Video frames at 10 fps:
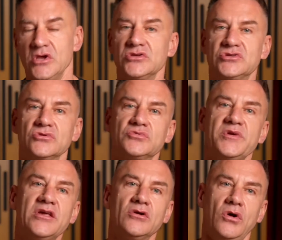So as
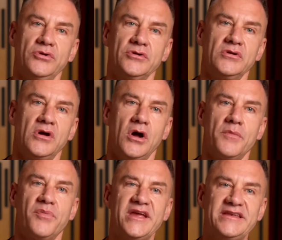we get older,
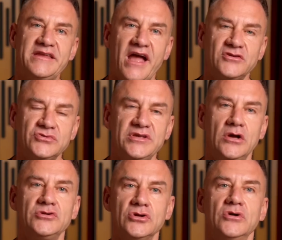our brain naturally
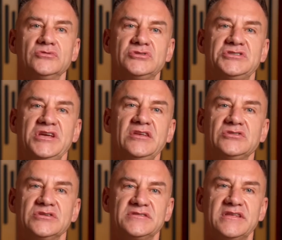undergoes
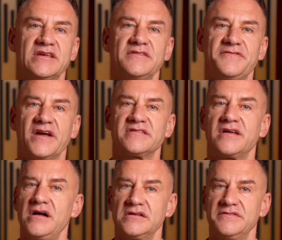changes that can affect
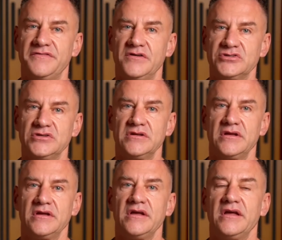cognitive function.
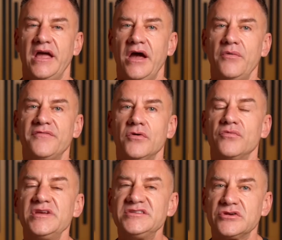However,
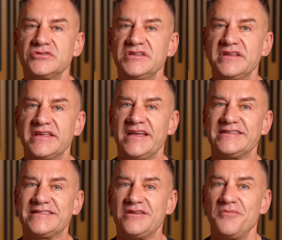research
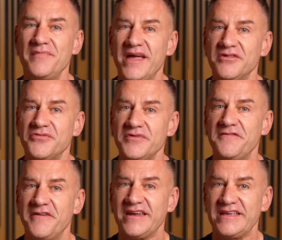indicates that omega three
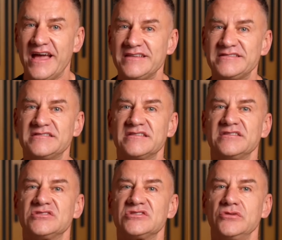fatty acids
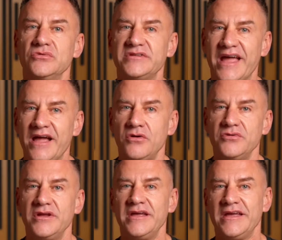can slow
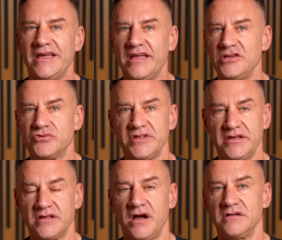down
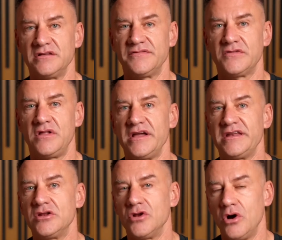age-related cognitive
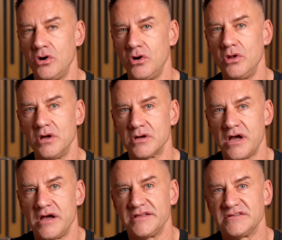decline and all
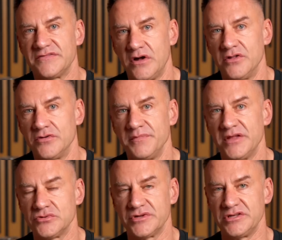kinds of other
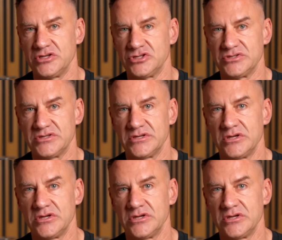mental conditions.